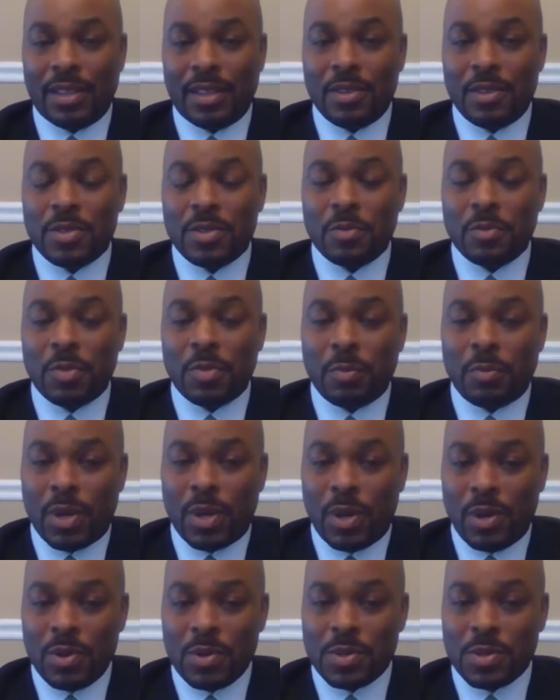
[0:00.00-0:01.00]
Those are
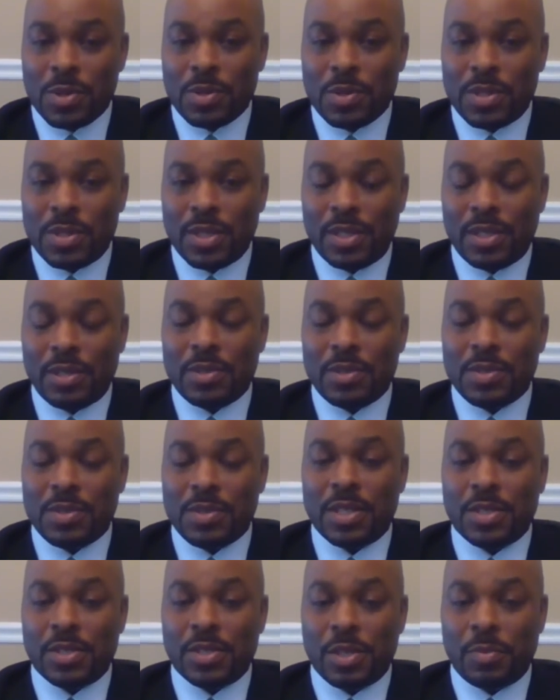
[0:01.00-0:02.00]
proposals that
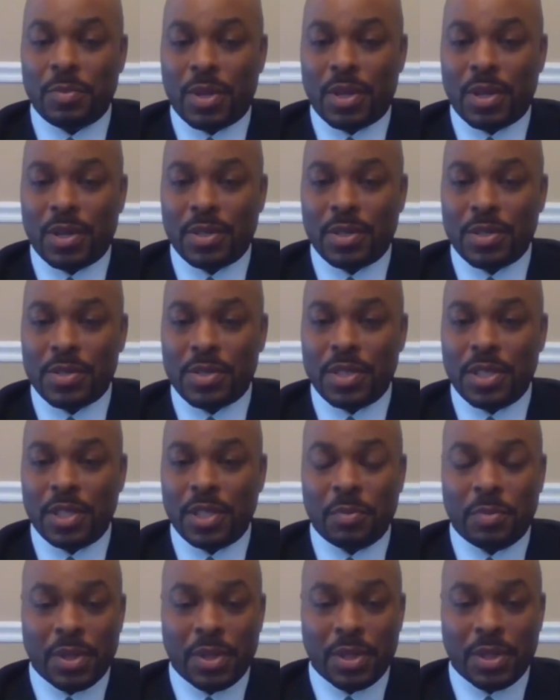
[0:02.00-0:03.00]
those industry partners
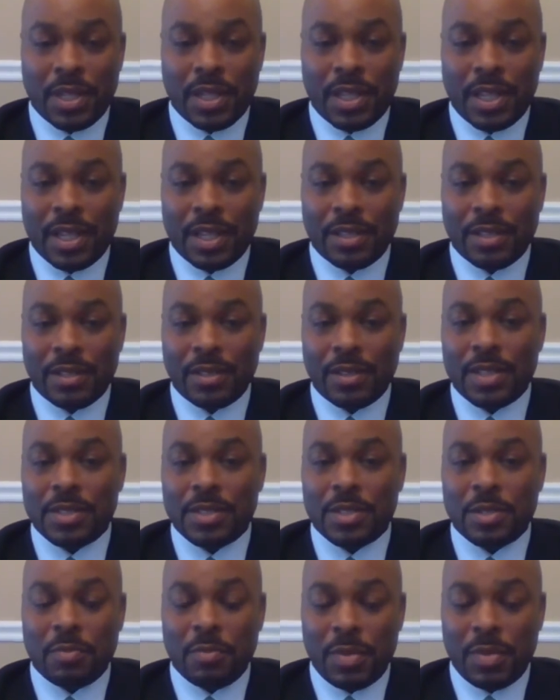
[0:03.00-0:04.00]
need to put together
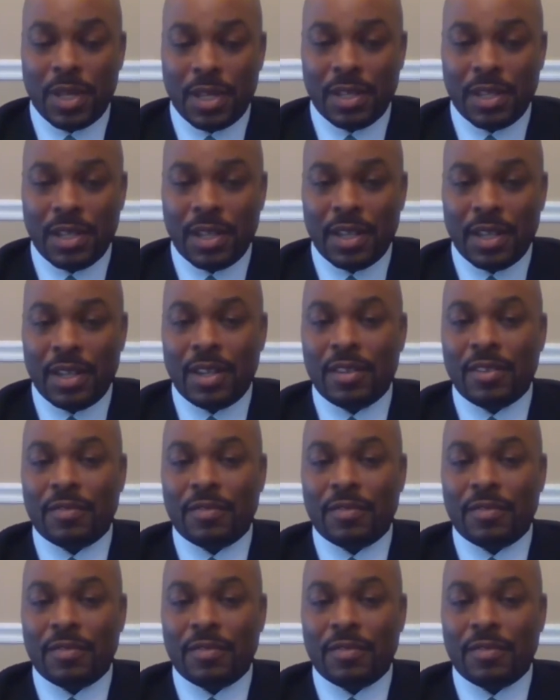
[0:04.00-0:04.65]
and submit